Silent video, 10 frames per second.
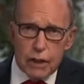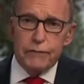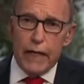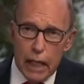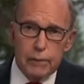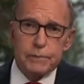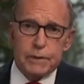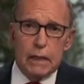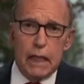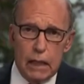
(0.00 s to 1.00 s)
have helped
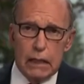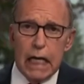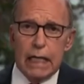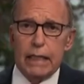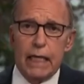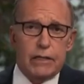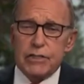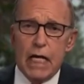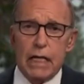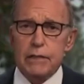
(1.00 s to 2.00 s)
a lot. And
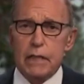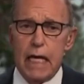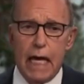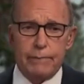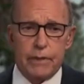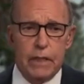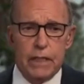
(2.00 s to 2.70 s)
it's not going to happen.